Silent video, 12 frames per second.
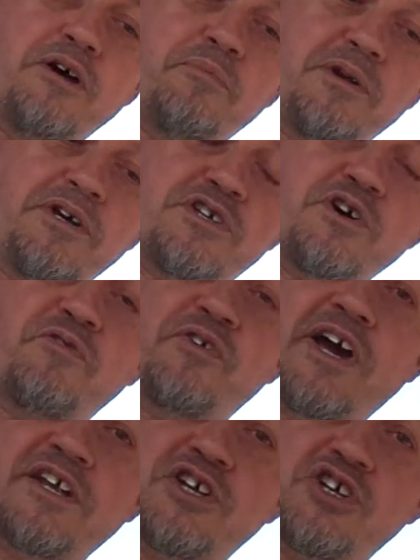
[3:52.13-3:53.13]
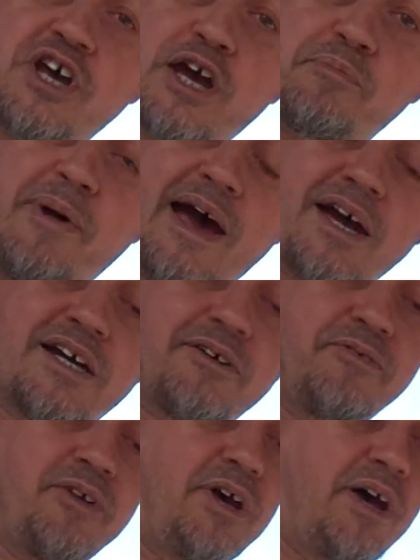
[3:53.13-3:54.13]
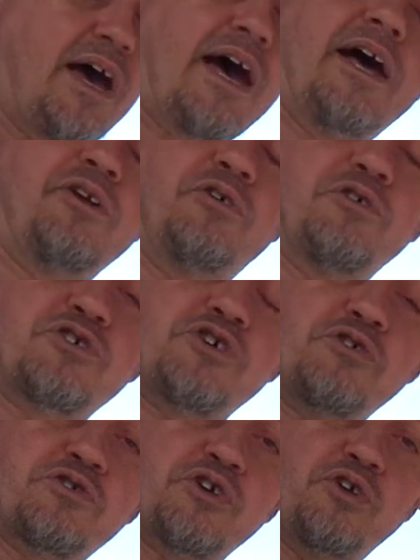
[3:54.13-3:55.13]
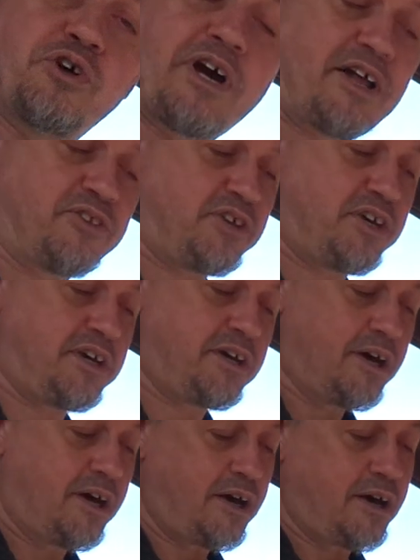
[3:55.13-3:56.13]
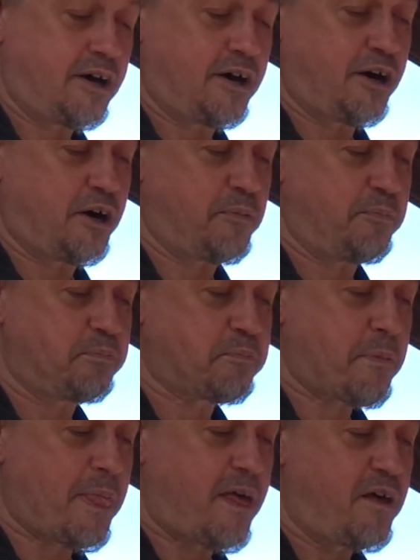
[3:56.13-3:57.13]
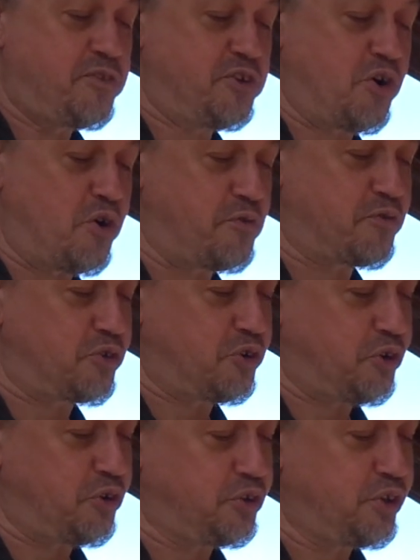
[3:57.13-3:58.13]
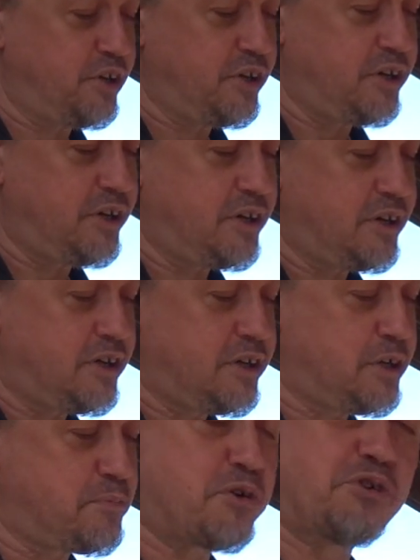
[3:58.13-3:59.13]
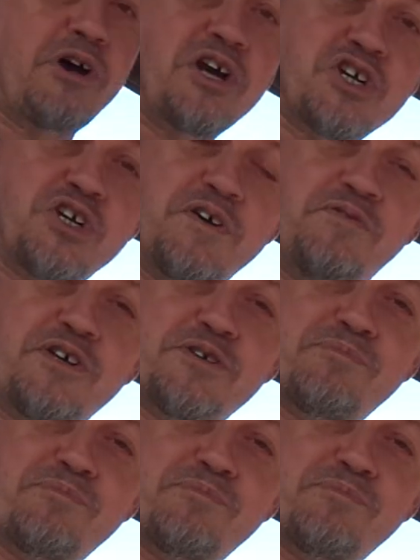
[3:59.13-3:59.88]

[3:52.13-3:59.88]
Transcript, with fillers: Please don't forget to check back and also to look at the, um, the overall uh, progression of this